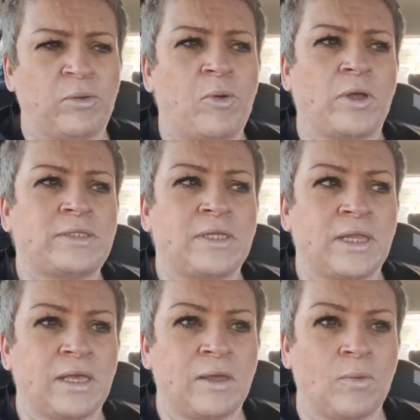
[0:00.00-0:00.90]
points, I
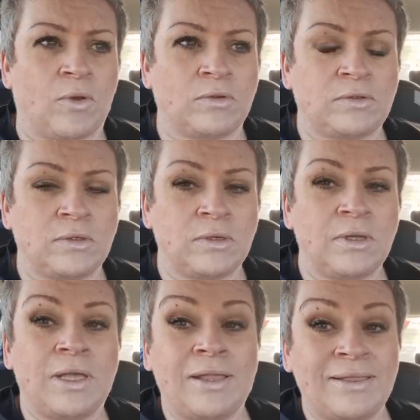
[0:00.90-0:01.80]
think it was.
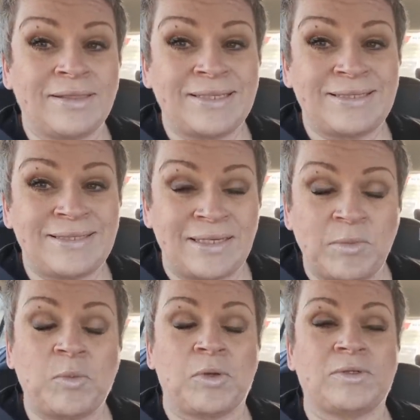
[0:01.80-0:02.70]
The
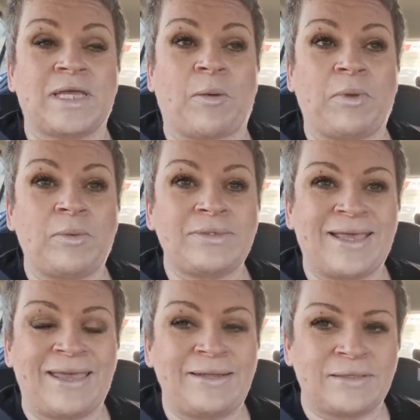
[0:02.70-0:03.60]
Slimming World app, it was
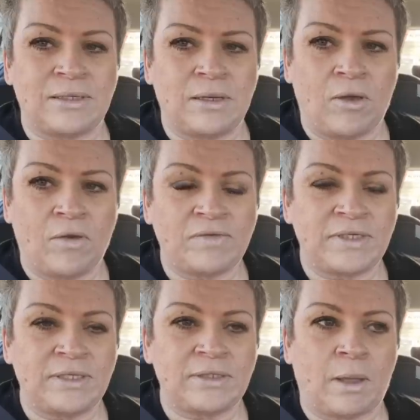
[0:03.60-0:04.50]
8.5
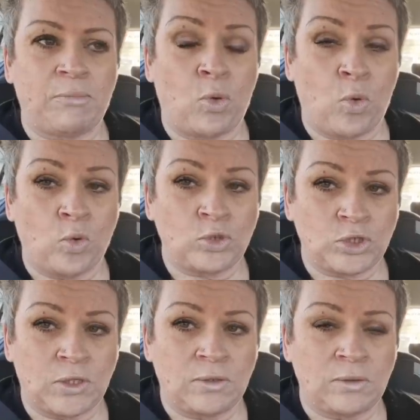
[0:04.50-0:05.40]
sins a
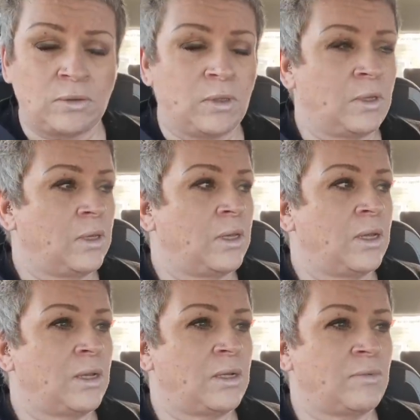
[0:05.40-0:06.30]
portion.
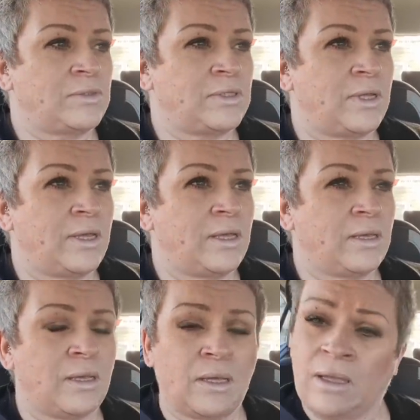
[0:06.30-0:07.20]
And I was like,